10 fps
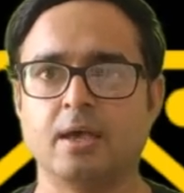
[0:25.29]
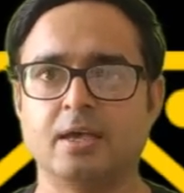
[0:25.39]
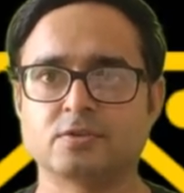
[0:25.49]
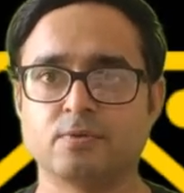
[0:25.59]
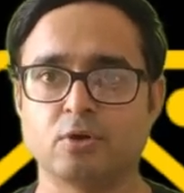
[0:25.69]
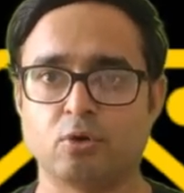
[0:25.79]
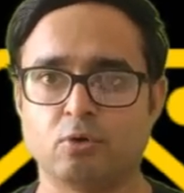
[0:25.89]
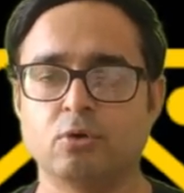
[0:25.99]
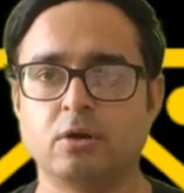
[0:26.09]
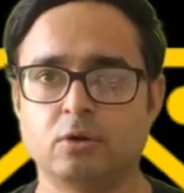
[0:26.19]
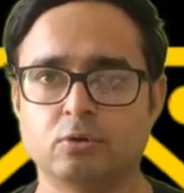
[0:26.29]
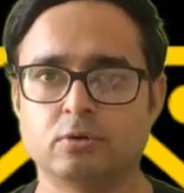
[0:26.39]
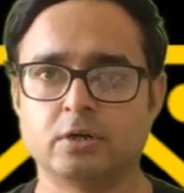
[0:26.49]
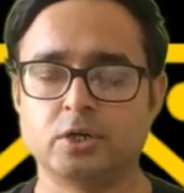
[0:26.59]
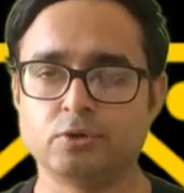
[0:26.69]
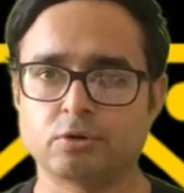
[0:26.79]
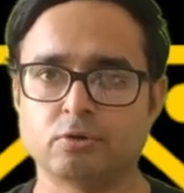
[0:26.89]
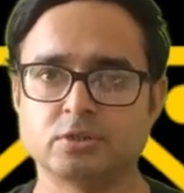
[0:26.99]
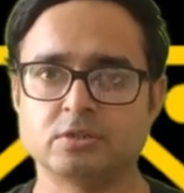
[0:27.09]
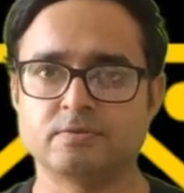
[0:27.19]
As we all know,
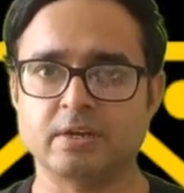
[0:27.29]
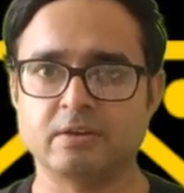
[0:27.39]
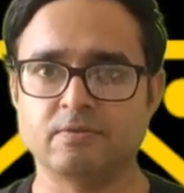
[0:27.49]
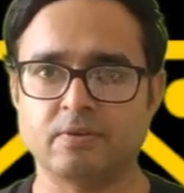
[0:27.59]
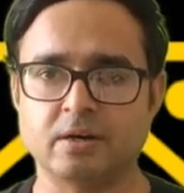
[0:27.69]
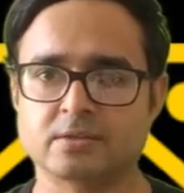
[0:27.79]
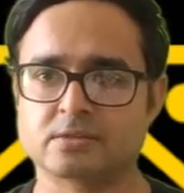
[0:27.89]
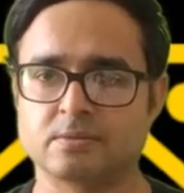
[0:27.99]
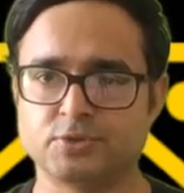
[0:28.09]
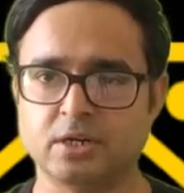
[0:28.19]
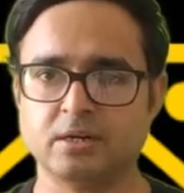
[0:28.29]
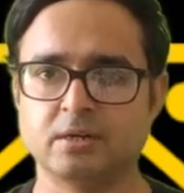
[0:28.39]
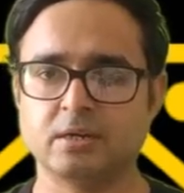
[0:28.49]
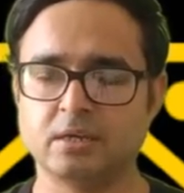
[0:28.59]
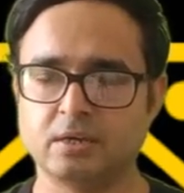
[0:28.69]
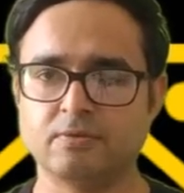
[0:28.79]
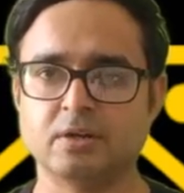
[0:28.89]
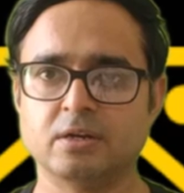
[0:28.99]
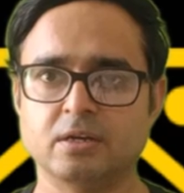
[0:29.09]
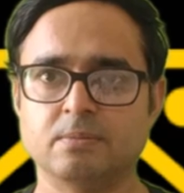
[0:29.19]
neurology is a very vast subject.
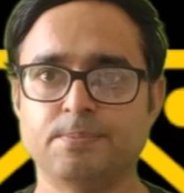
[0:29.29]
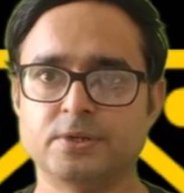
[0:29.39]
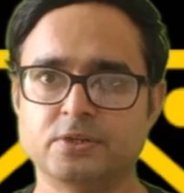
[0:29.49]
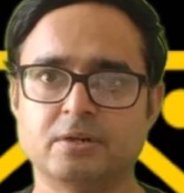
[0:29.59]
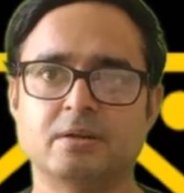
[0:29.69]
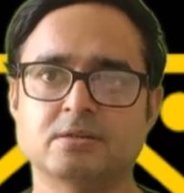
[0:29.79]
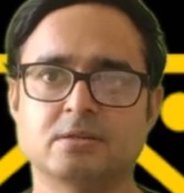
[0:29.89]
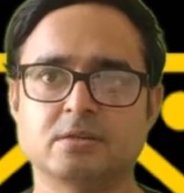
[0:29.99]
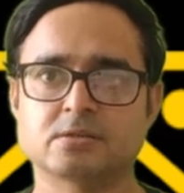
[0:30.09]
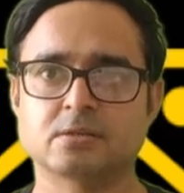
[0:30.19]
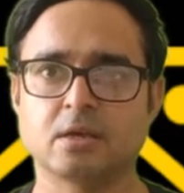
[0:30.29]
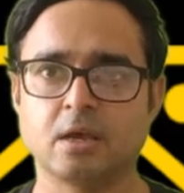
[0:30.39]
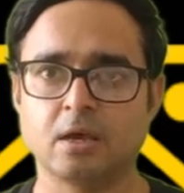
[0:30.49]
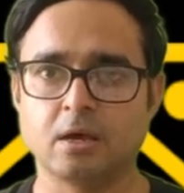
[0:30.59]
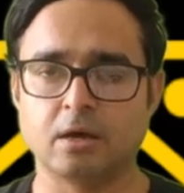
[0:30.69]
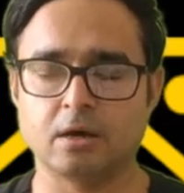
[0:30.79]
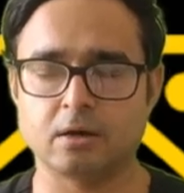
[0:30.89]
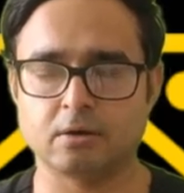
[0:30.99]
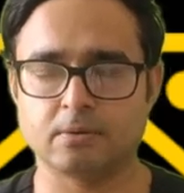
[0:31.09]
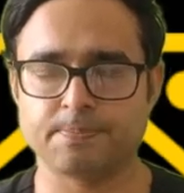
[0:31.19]
Even in pediatrics, it is
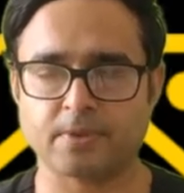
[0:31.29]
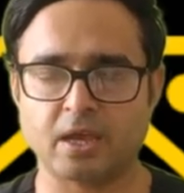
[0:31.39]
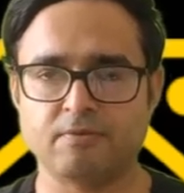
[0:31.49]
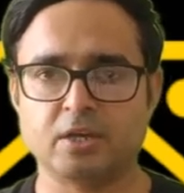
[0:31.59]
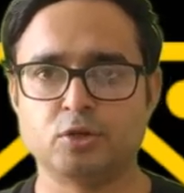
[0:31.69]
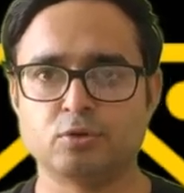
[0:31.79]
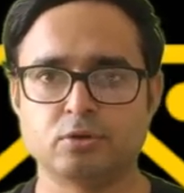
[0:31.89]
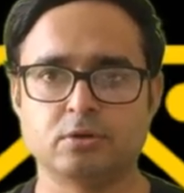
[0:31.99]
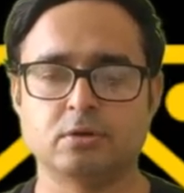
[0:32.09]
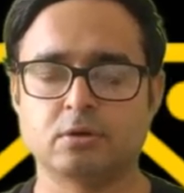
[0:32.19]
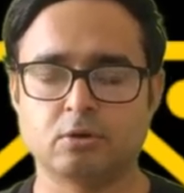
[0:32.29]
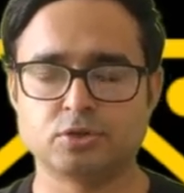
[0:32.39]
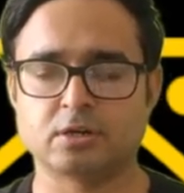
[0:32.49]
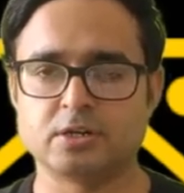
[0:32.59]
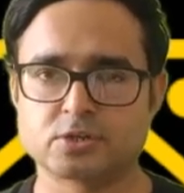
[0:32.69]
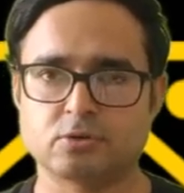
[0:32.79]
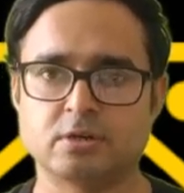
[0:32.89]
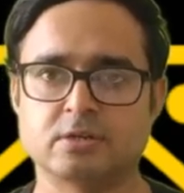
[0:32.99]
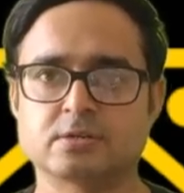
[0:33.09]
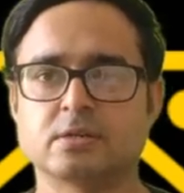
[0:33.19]
having neurological
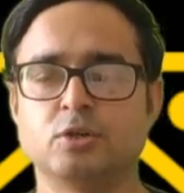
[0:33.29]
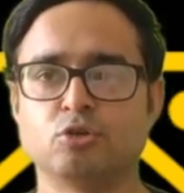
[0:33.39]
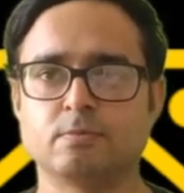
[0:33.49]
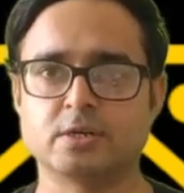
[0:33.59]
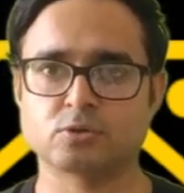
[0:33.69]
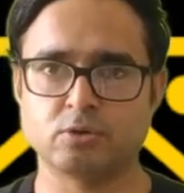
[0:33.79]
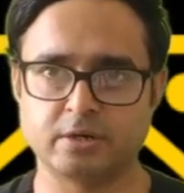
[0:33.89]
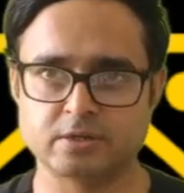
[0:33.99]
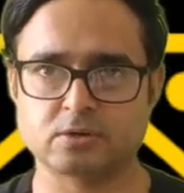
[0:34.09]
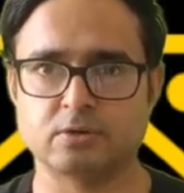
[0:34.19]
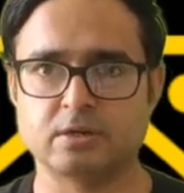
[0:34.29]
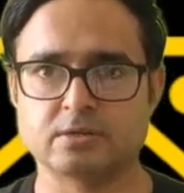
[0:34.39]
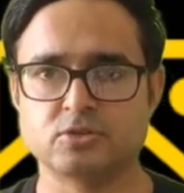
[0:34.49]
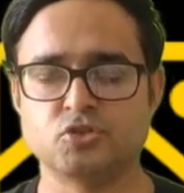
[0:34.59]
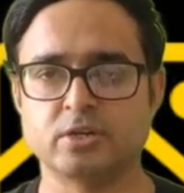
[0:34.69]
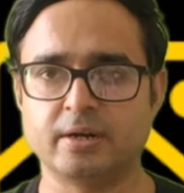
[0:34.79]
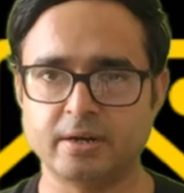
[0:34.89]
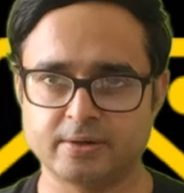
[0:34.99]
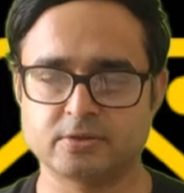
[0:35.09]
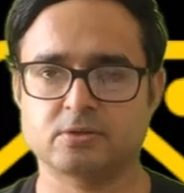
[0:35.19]
disorders, neuromuscular disorders,
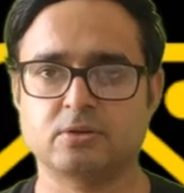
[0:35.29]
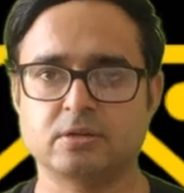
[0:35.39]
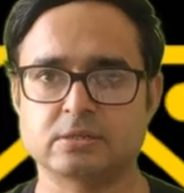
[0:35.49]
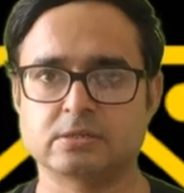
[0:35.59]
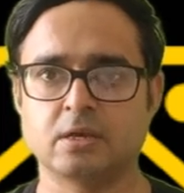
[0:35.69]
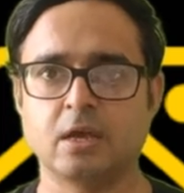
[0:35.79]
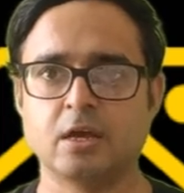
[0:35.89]
genetic disorders.